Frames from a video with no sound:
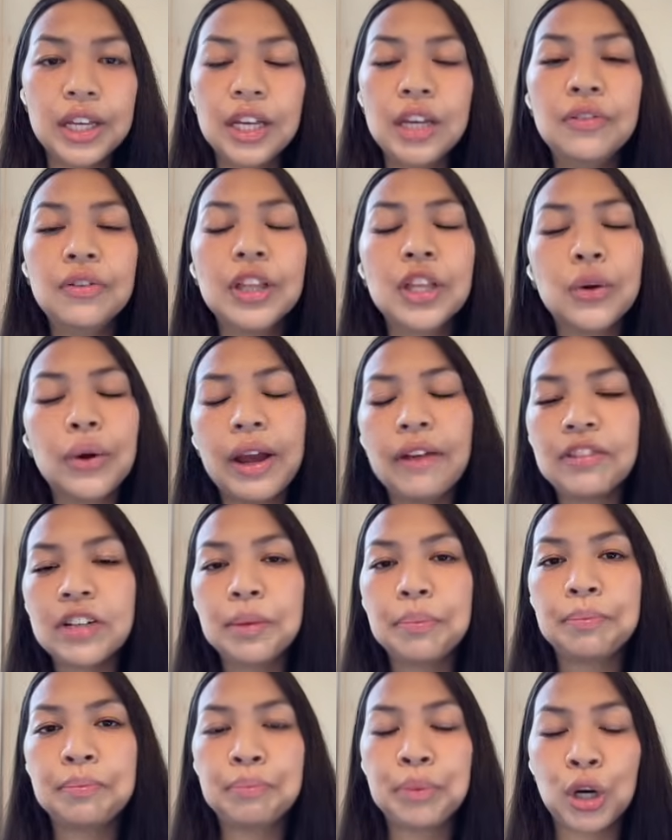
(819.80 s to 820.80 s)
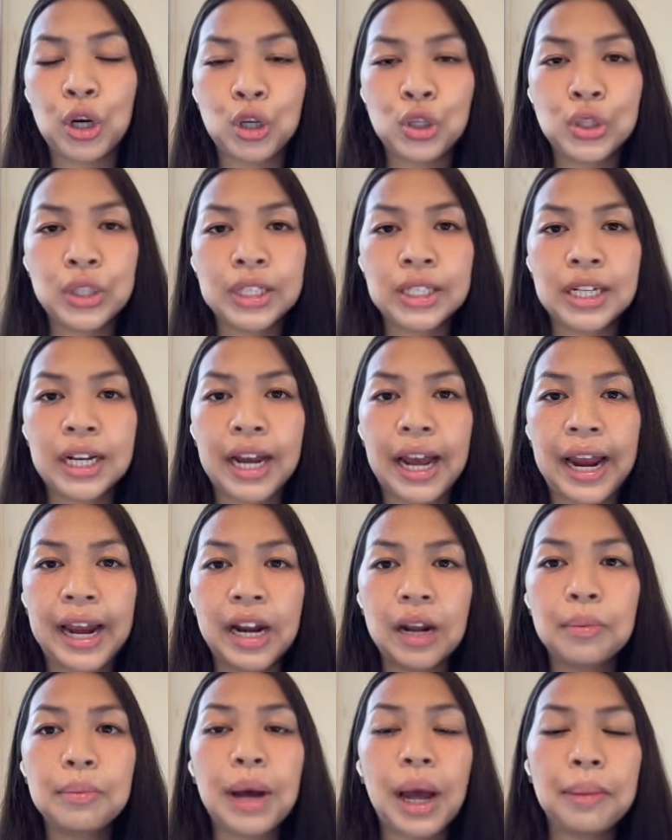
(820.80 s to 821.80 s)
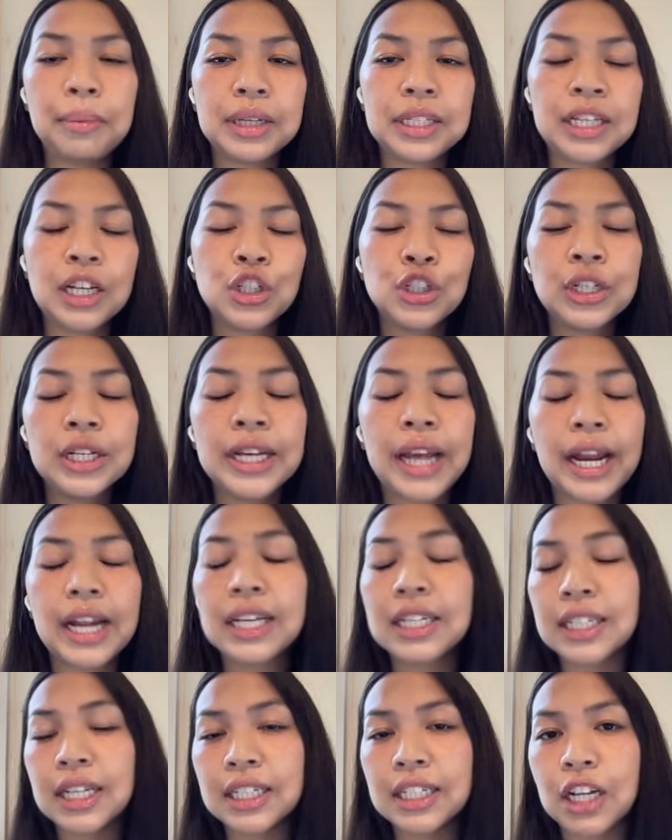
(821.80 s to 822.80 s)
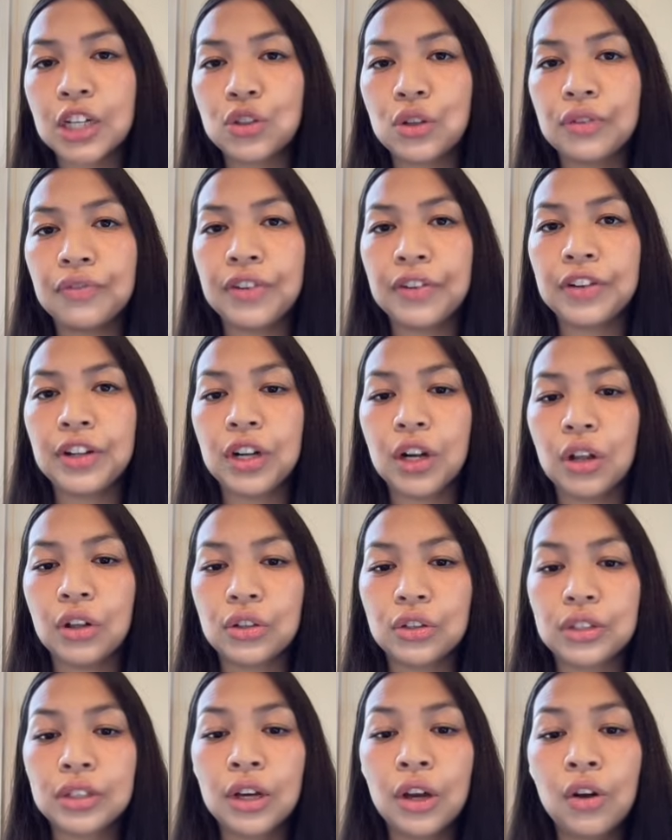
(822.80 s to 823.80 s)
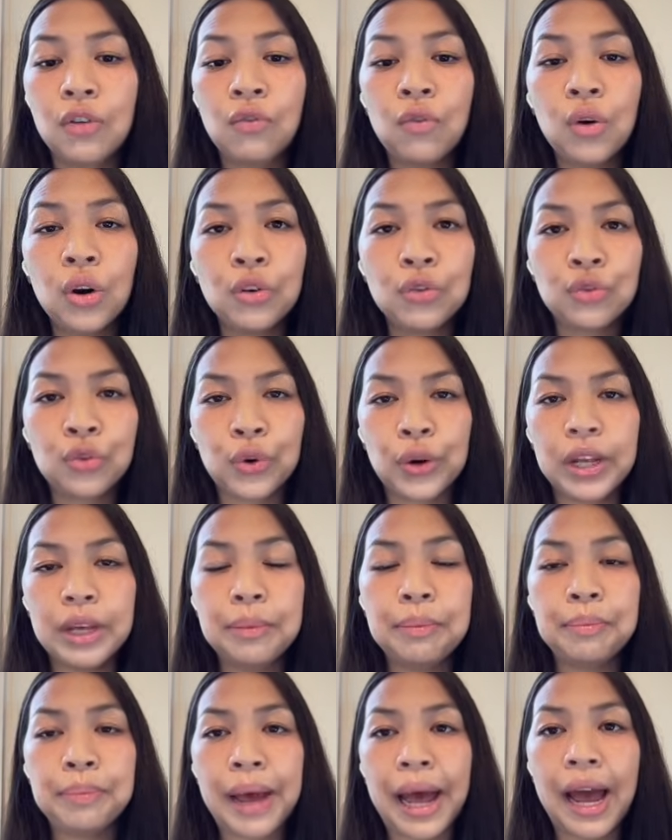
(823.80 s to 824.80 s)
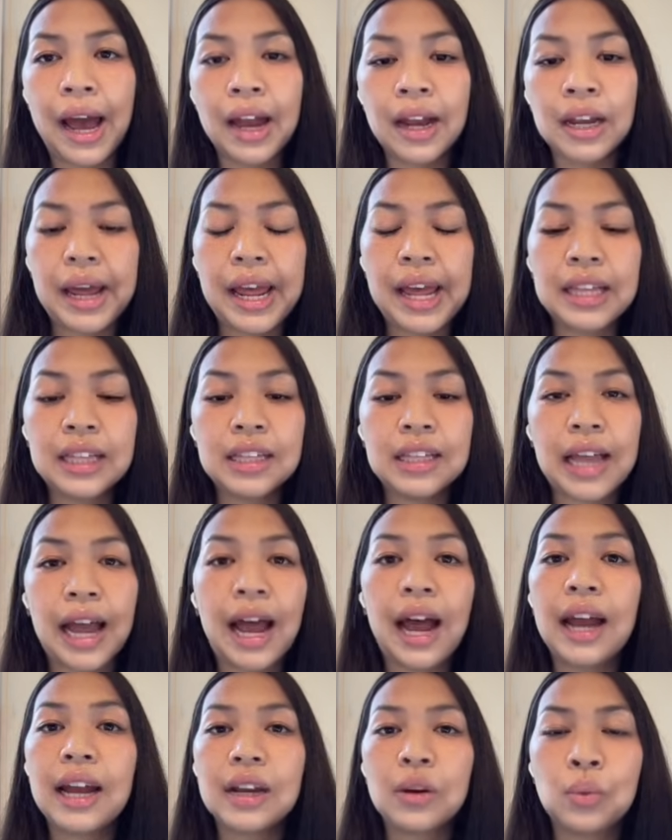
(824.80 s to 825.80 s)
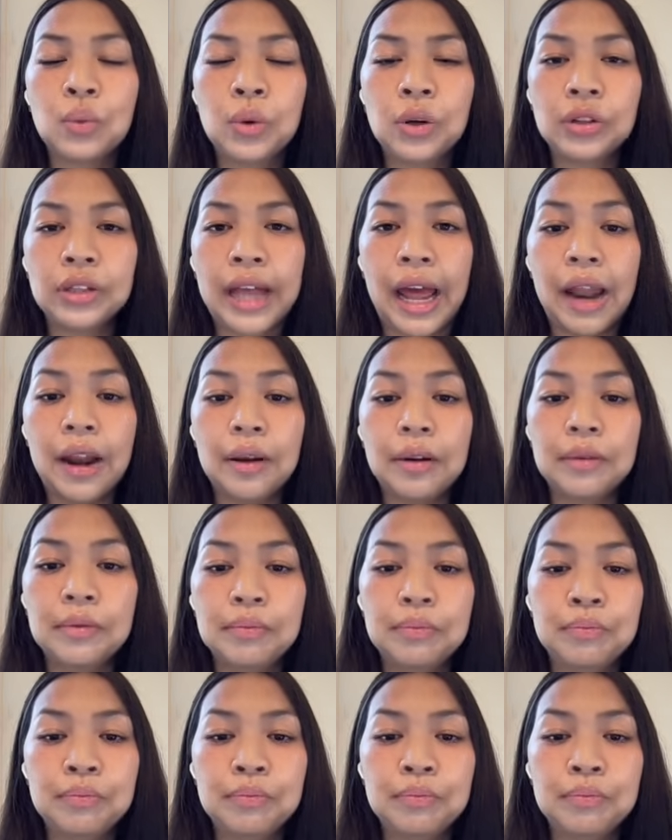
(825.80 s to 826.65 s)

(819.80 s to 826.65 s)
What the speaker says: Even though I have to purchase an item, I'm essentially getting $650 for free back, and that will then